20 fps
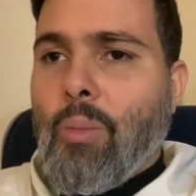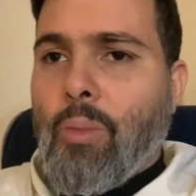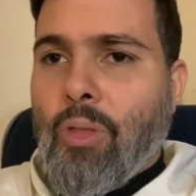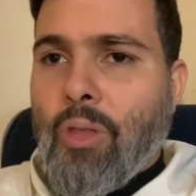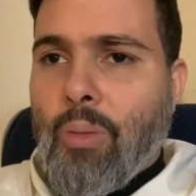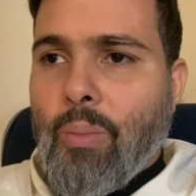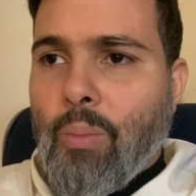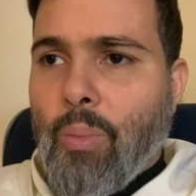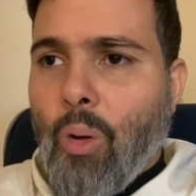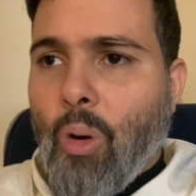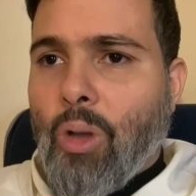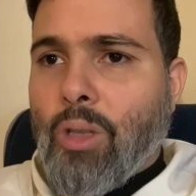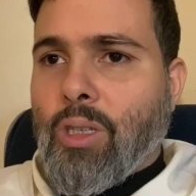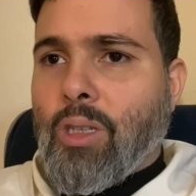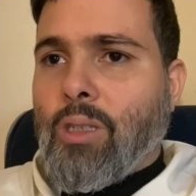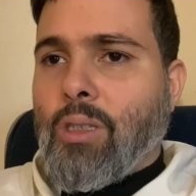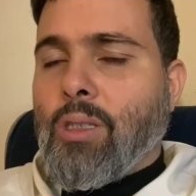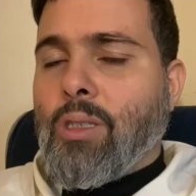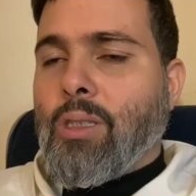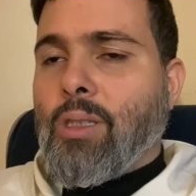the
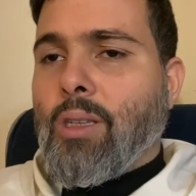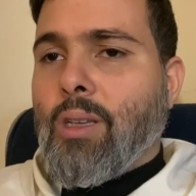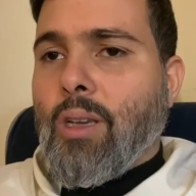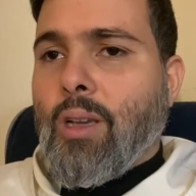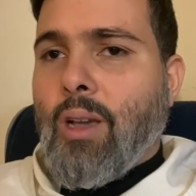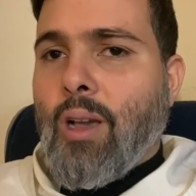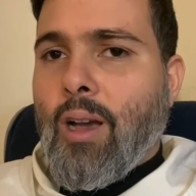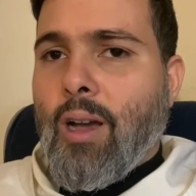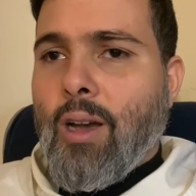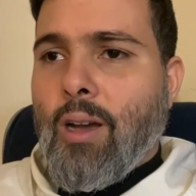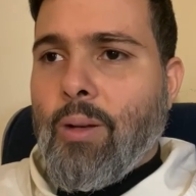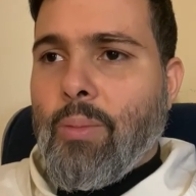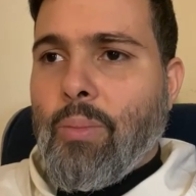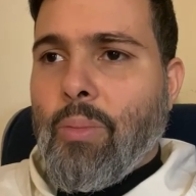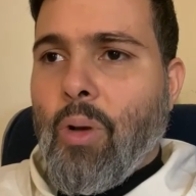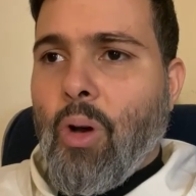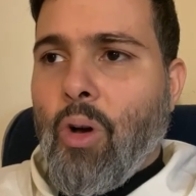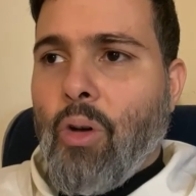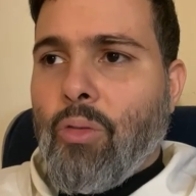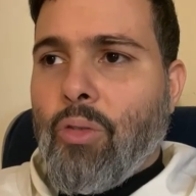importance
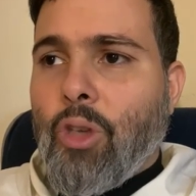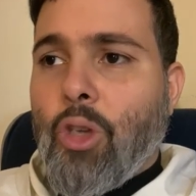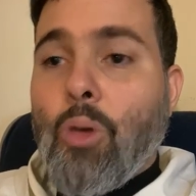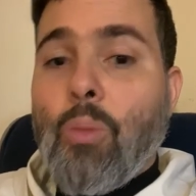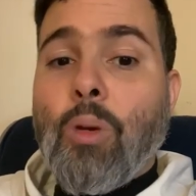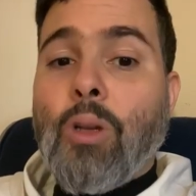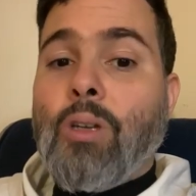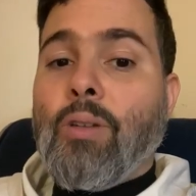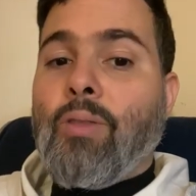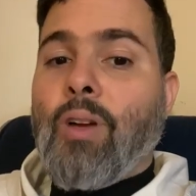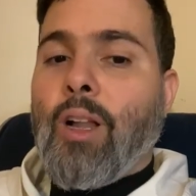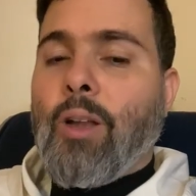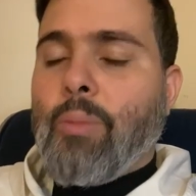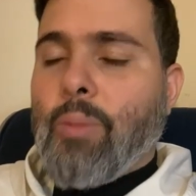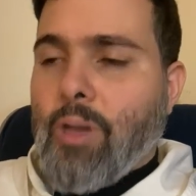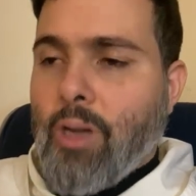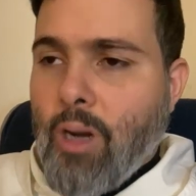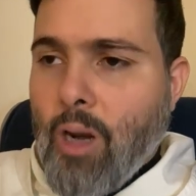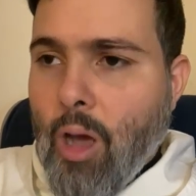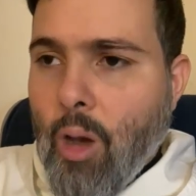of human
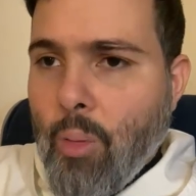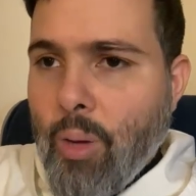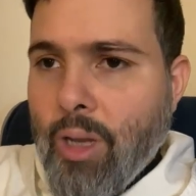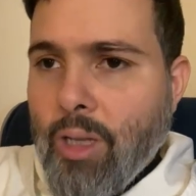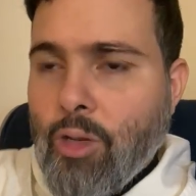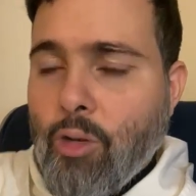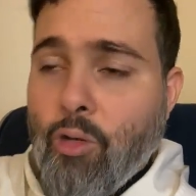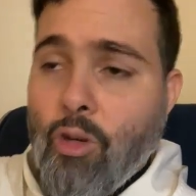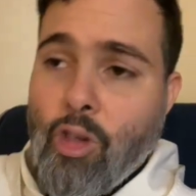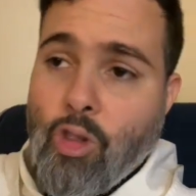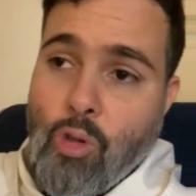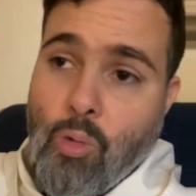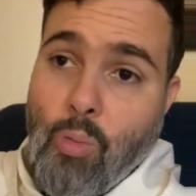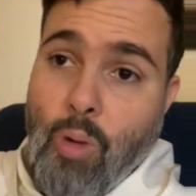development and our integration.